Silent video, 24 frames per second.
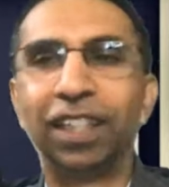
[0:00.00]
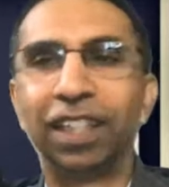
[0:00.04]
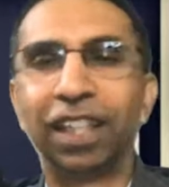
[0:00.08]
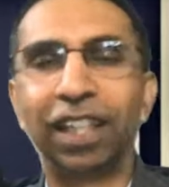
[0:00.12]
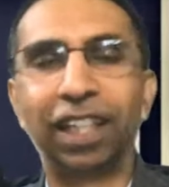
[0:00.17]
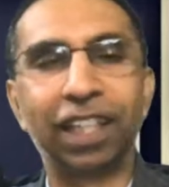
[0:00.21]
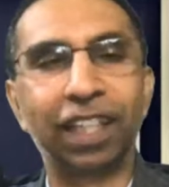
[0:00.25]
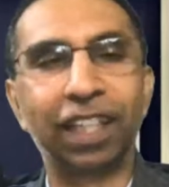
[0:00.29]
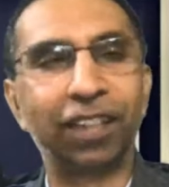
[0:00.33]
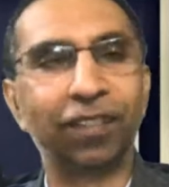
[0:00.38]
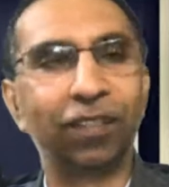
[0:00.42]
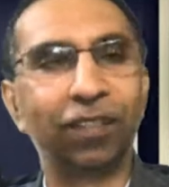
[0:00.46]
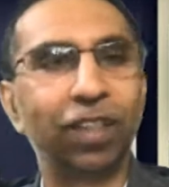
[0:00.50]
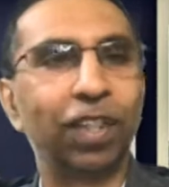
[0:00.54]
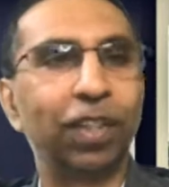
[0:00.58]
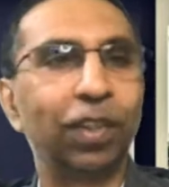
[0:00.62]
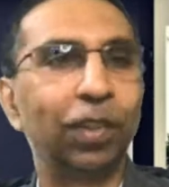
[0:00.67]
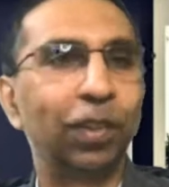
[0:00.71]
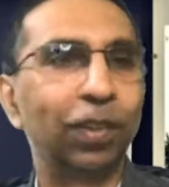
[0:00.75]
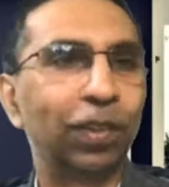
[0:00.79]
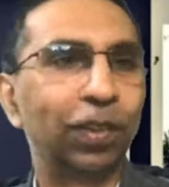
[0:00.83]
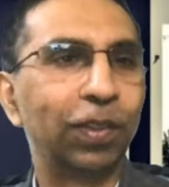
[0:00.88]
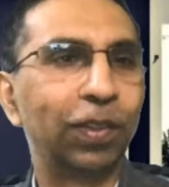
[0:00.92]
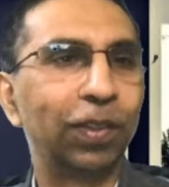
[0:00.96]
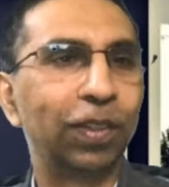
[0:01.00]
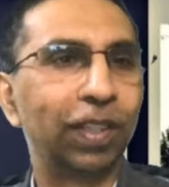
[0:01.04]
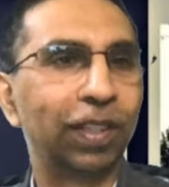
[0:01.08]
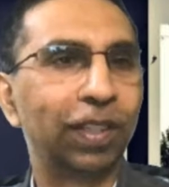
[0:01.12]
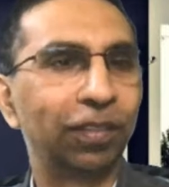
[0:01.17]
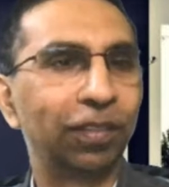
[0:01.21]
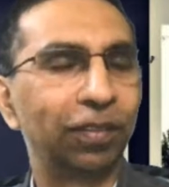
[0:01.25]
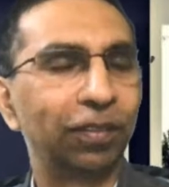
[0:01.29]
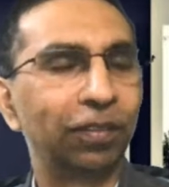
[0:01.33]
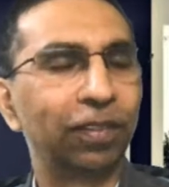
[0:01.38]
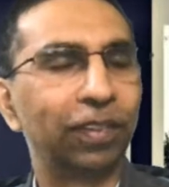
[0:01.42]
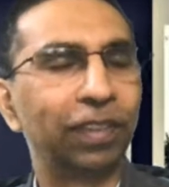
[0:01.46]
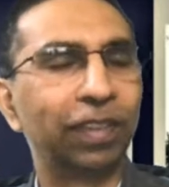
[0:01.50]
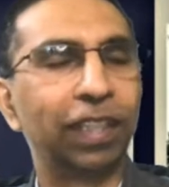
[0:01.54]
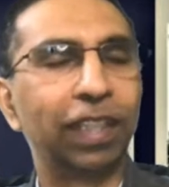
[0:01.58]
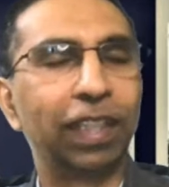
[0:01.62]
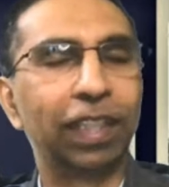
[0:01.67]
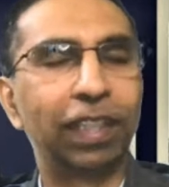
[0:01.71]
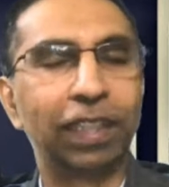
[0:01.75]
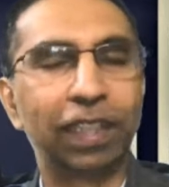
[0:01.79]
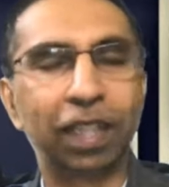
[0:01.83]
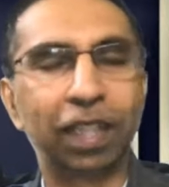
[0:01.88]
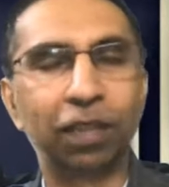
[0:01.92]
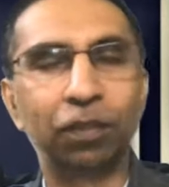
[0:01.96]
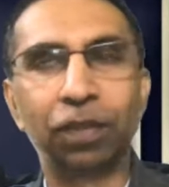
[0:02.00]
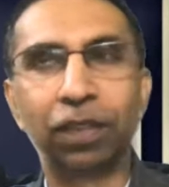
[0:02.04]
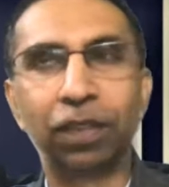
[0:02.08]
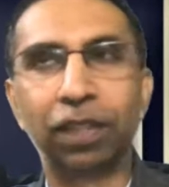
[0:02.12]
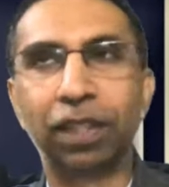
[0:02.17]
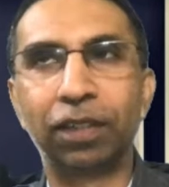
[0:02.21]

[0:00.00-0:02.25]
again, we'll go through the 3 steps